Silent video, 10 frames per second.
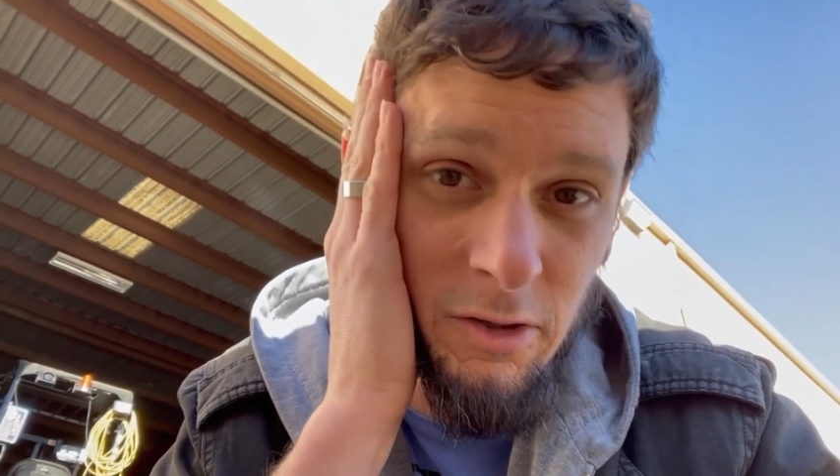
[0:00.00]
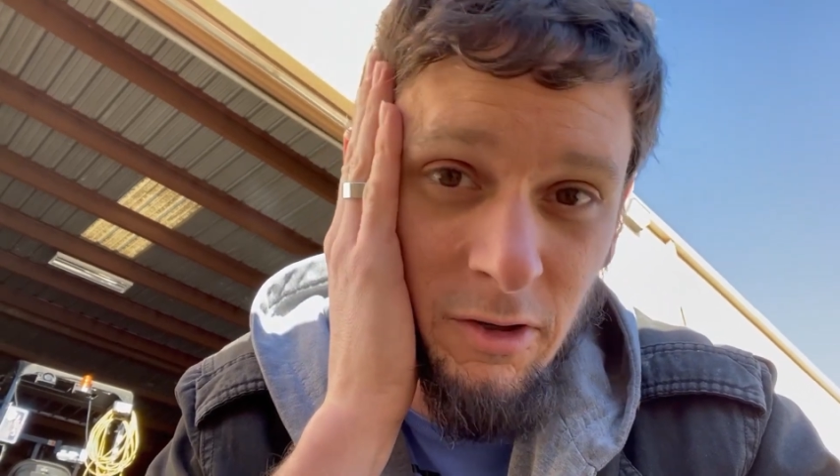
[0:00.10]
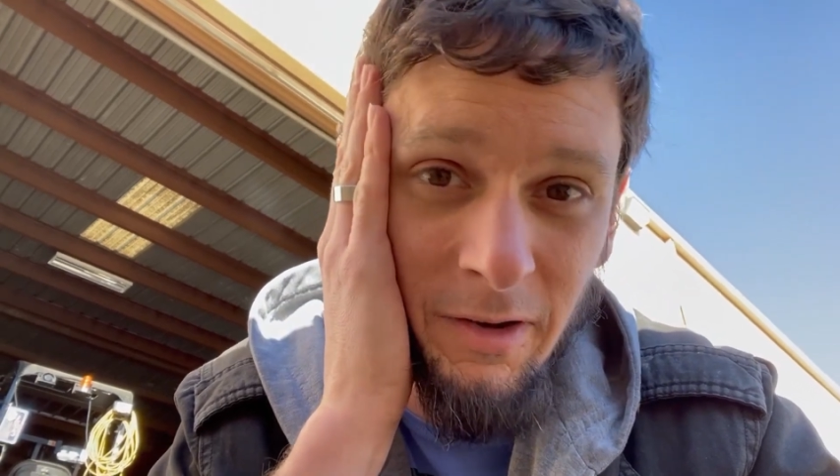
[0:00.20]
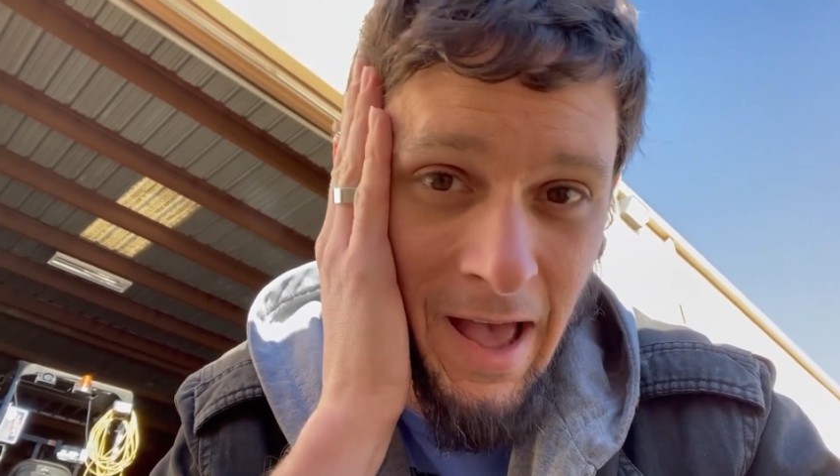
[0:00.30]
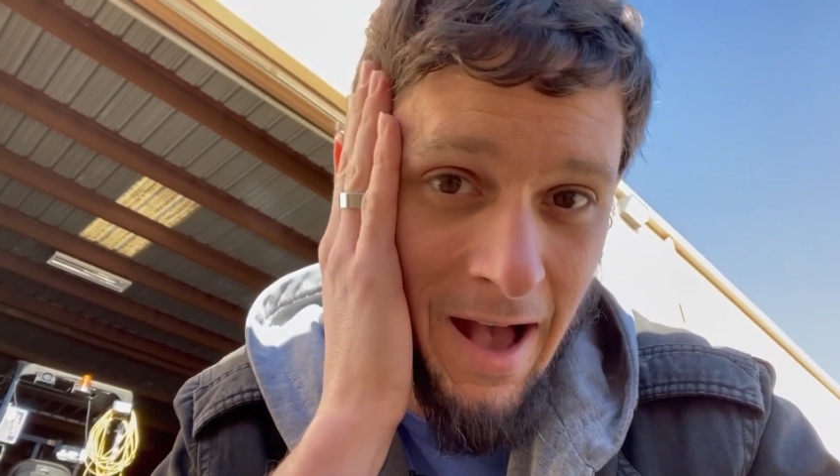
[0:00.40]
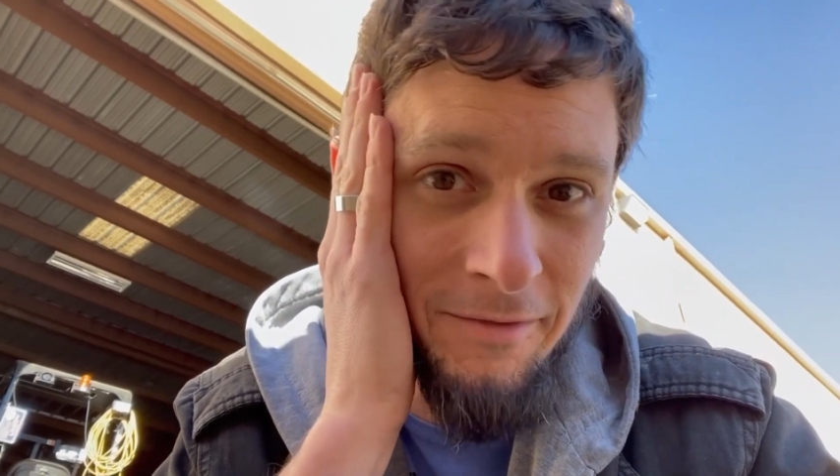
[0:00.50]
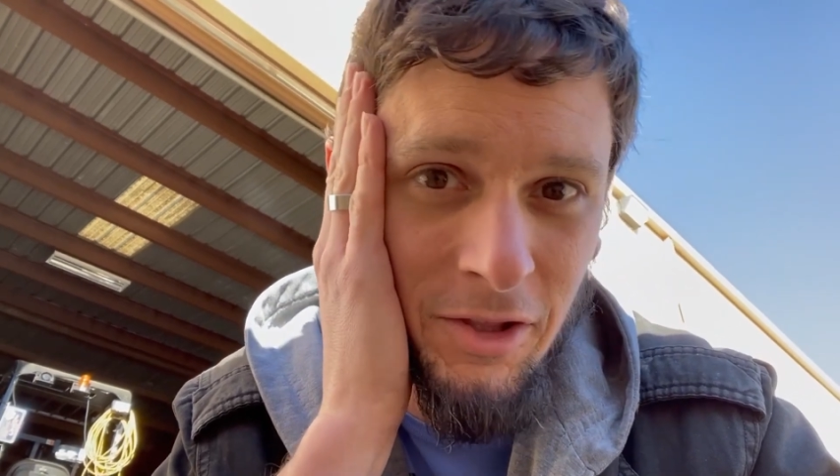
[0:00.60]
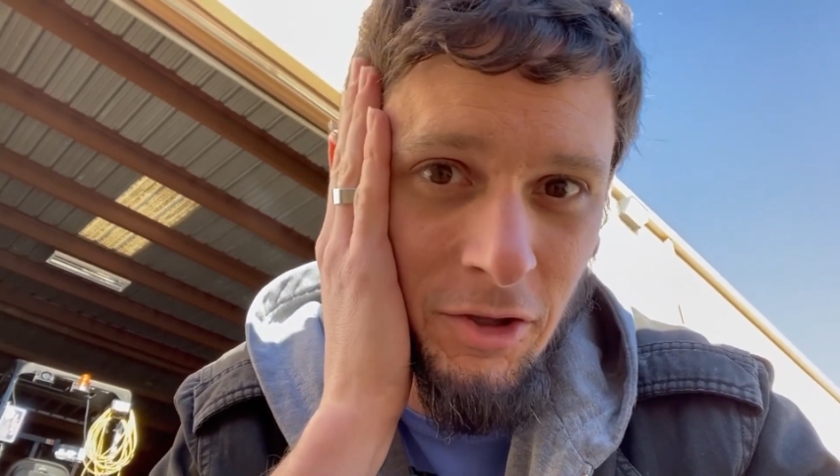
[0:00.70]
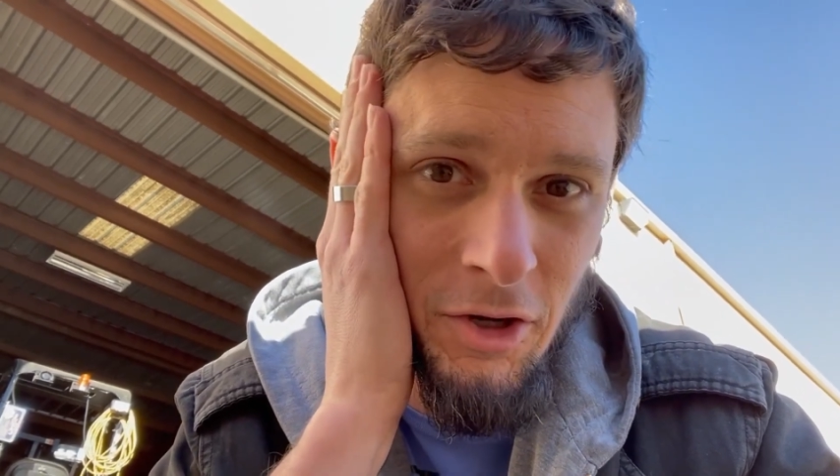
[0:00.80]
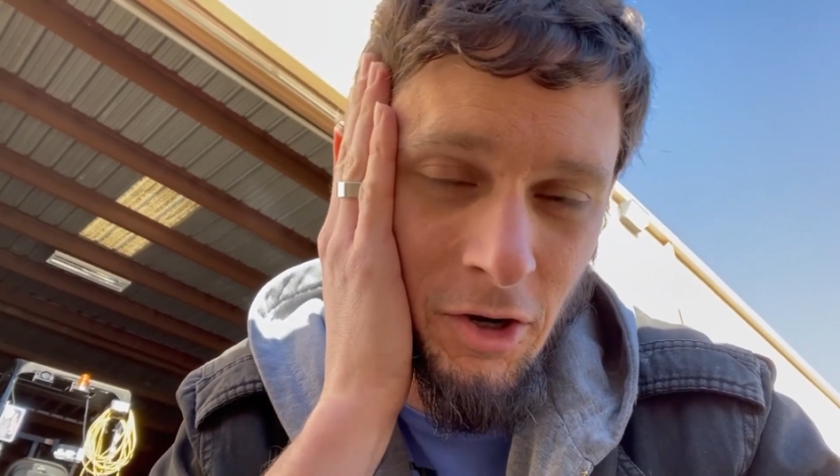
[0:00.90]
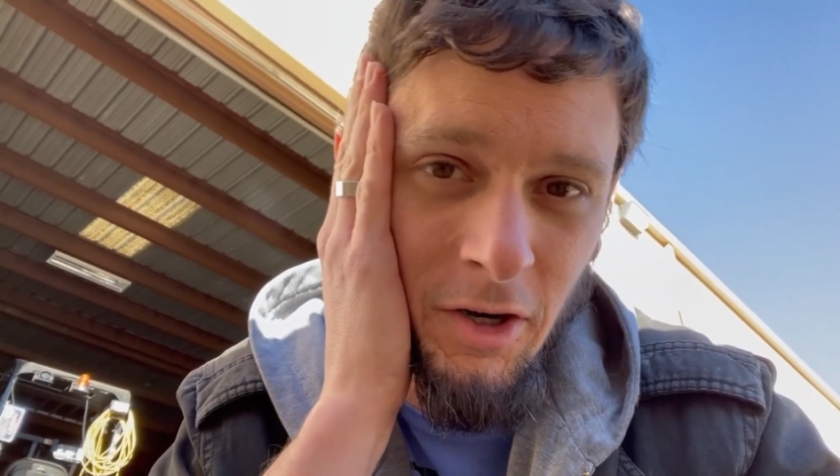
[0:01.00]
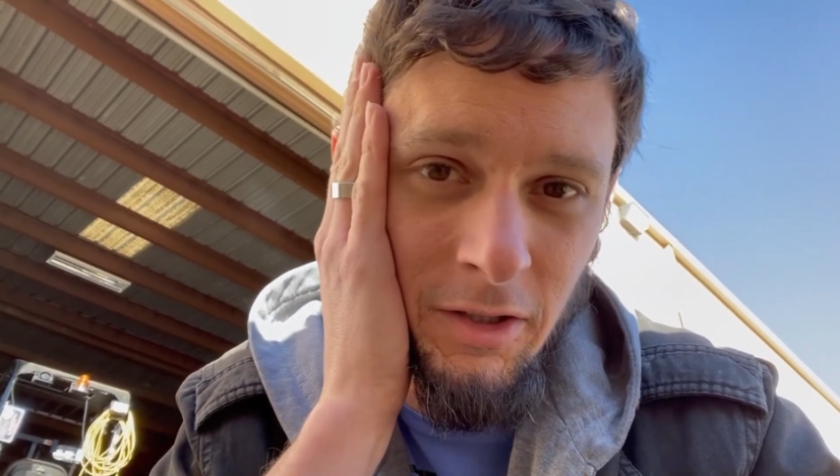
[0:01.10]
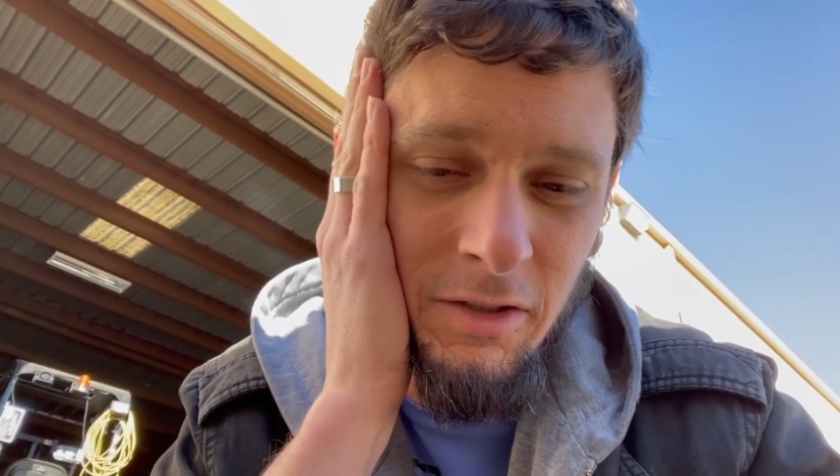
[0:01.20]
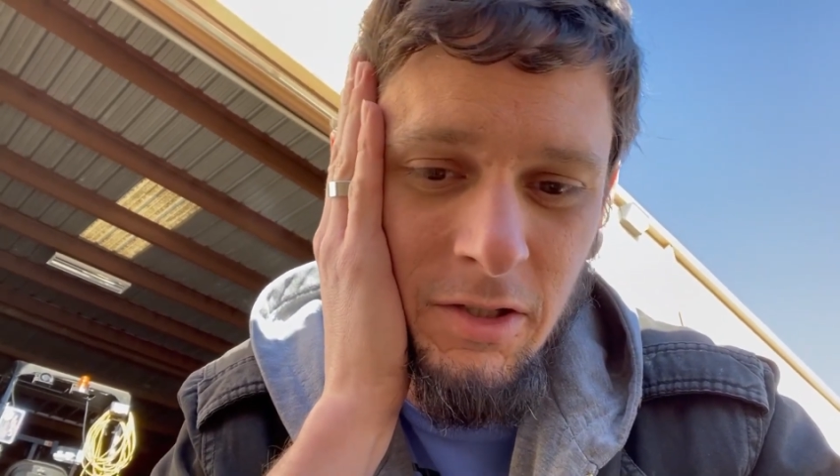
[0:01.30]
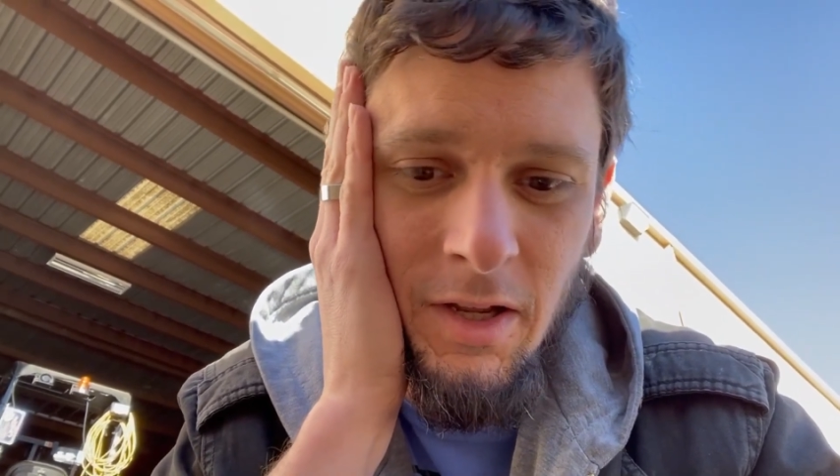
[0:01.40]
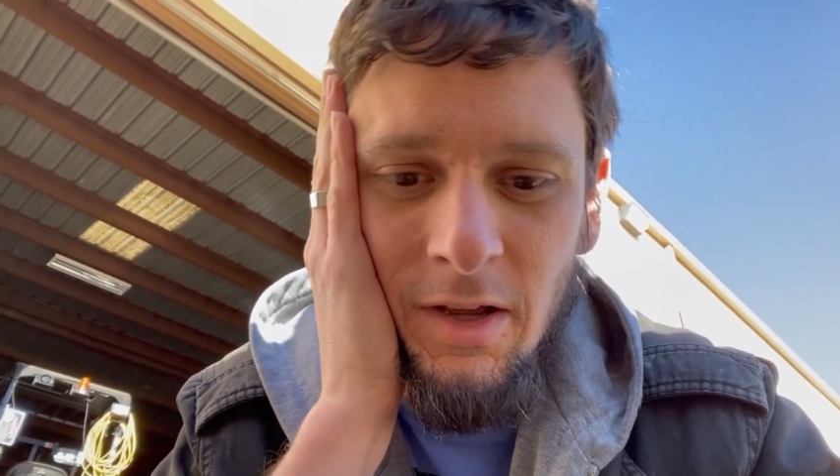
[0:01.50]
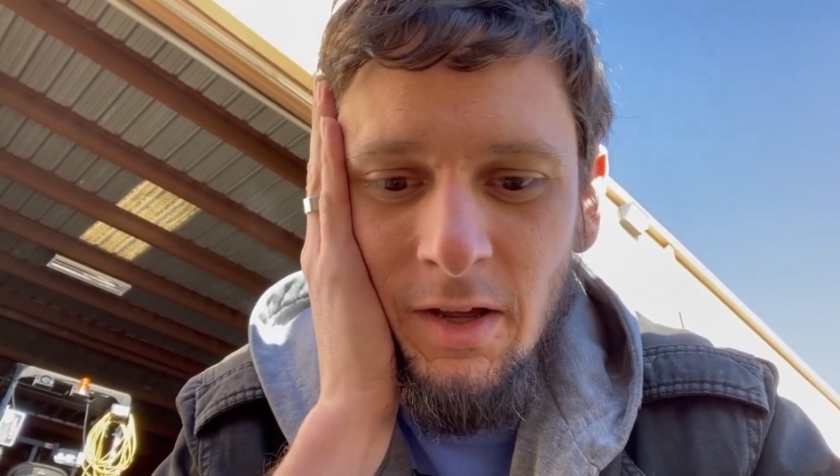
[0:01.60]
you know, having the current